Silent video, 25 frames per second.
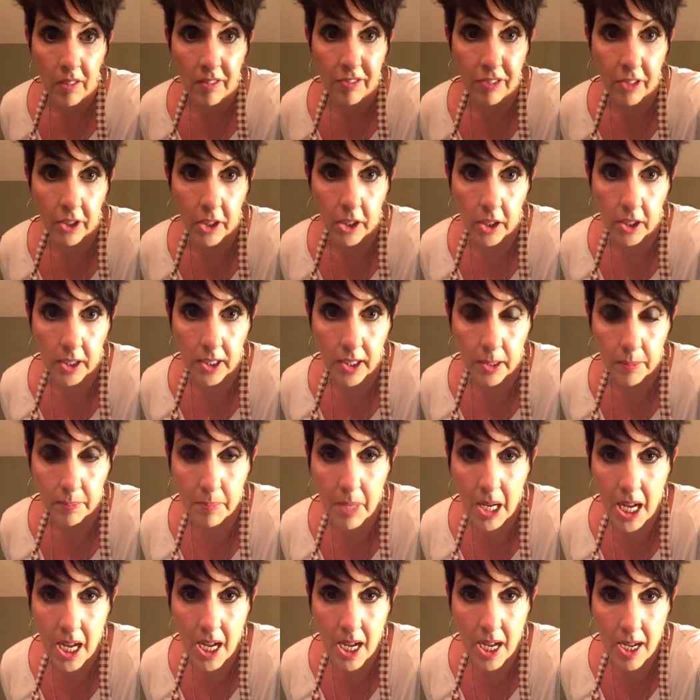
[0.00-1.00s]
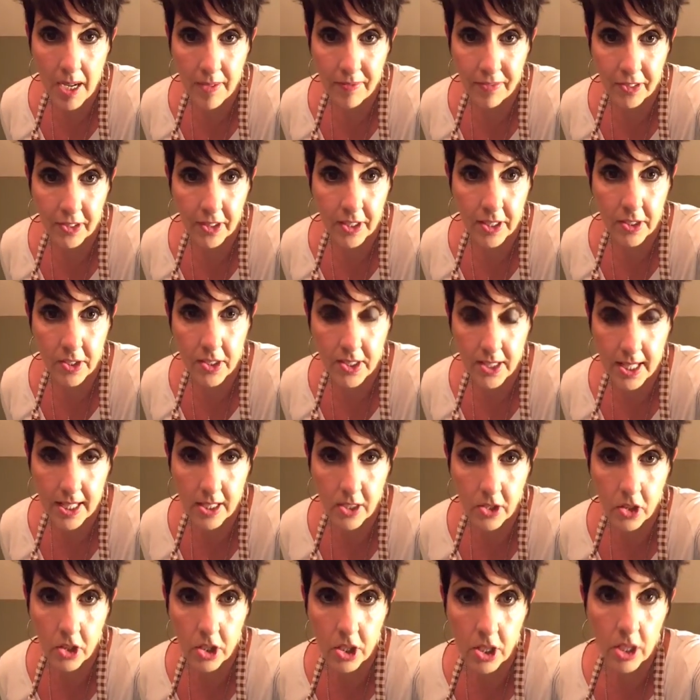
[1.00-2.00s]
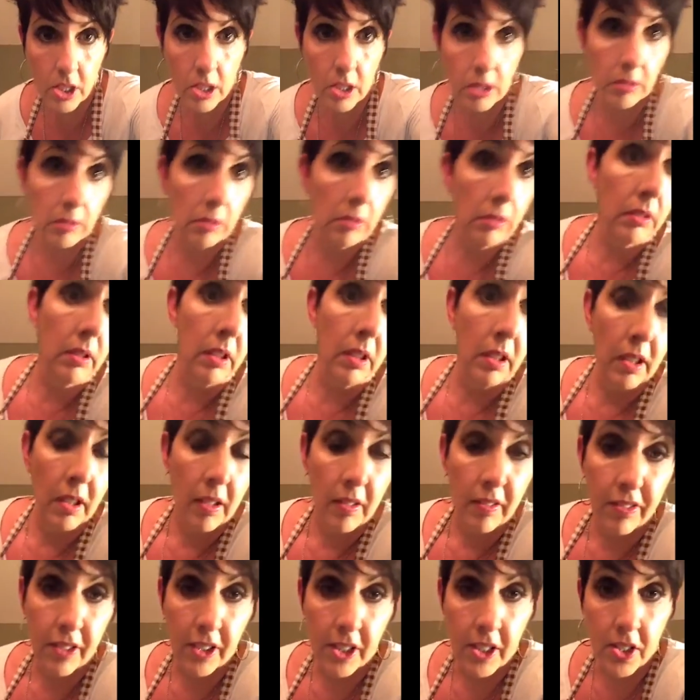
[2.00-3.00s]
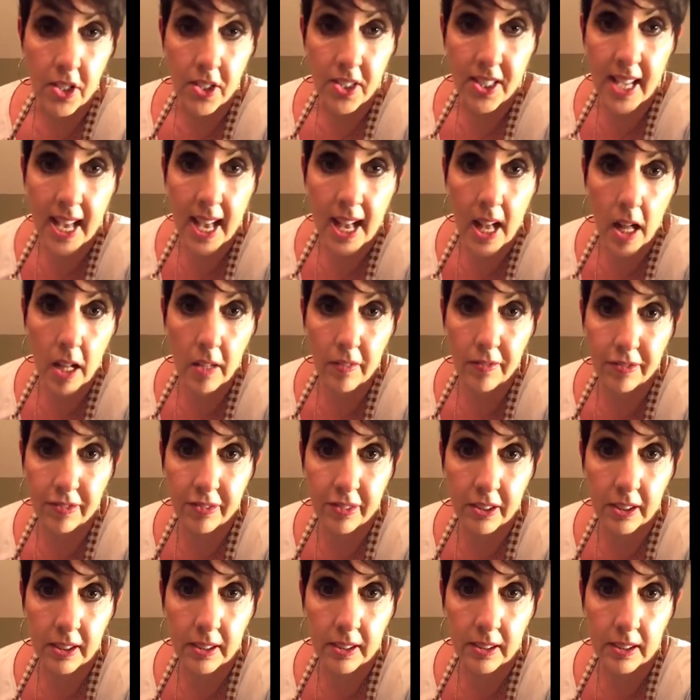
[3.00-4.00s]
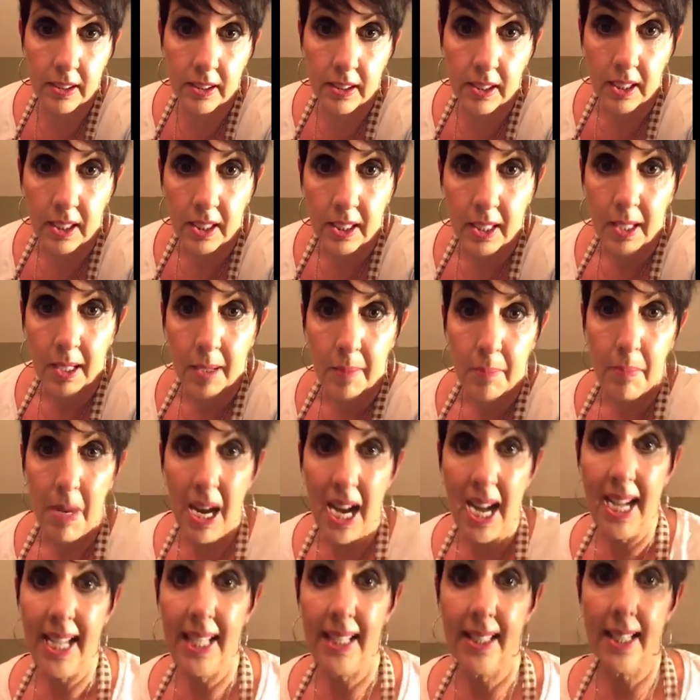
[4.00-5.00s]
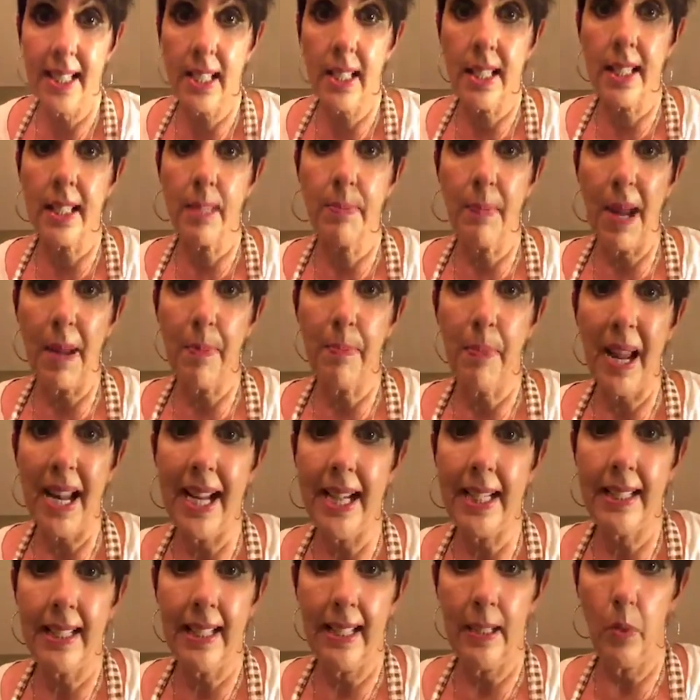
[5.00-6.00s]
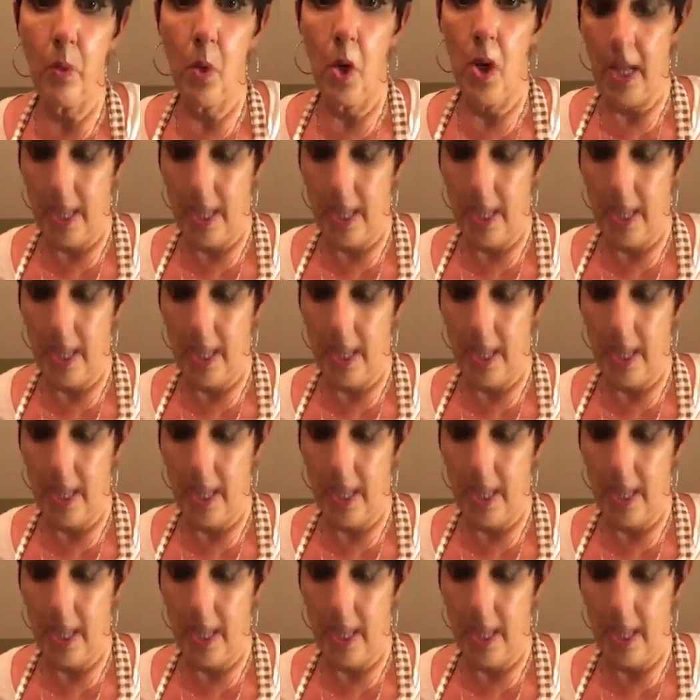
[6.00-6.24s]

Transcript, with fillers: for your mom, for your sister, for yourself. Mine, this is my painting